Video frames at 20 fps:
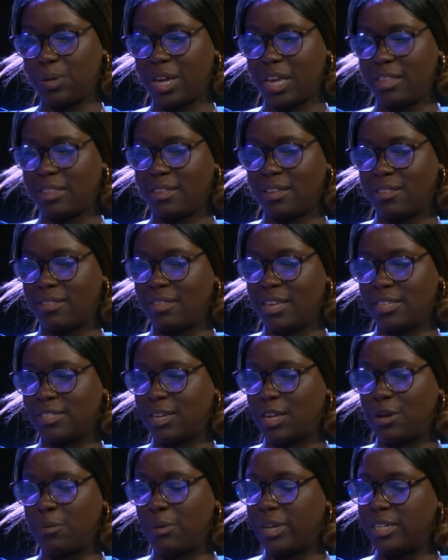get the things
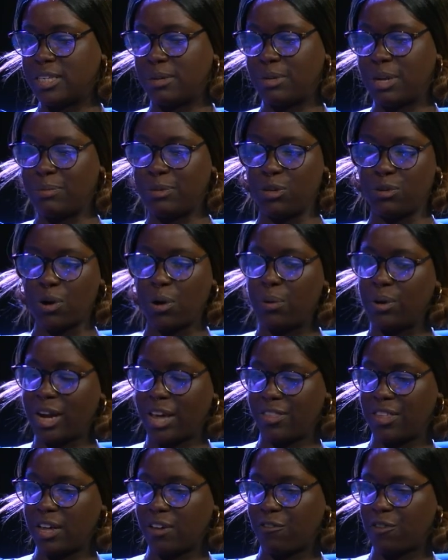that you want, and sometimes you don't. And
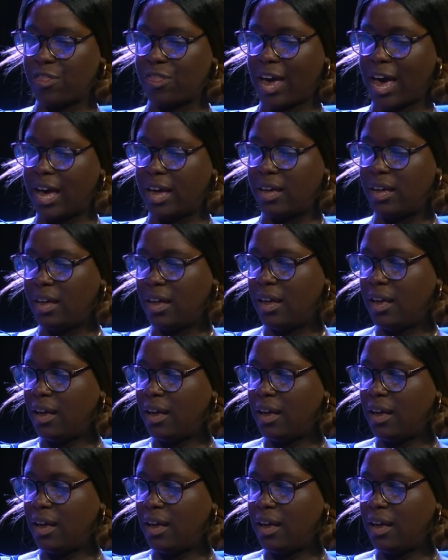I think for that,